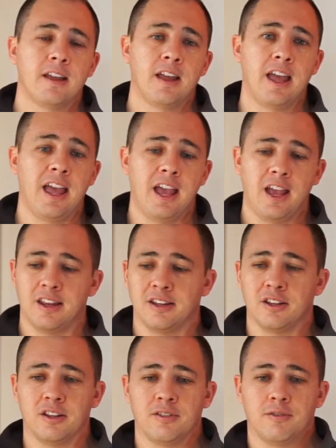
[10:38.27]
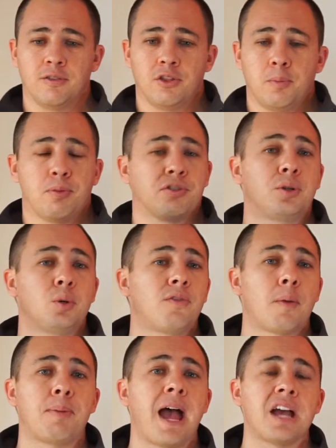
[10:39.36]
And the pursuit of our
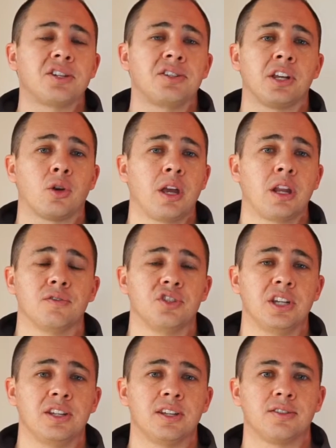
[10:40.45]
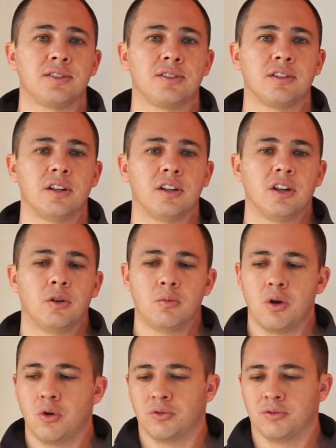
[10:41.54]
passions and creative genius
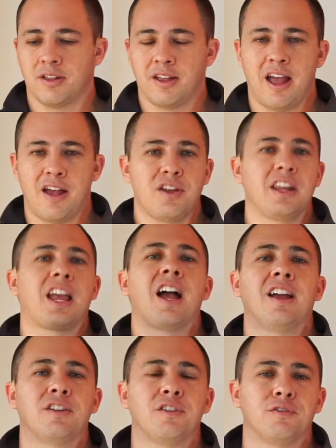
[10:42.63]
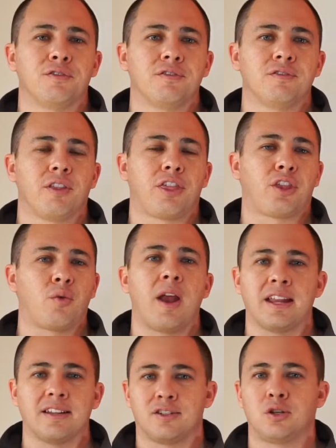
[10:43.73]
won't have any kind of
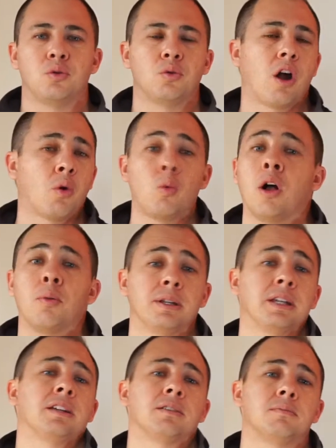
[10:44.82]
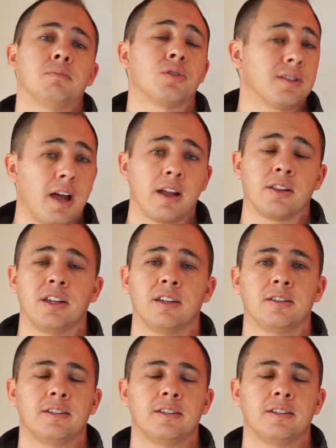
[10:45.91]
threat to our well-being, most likely.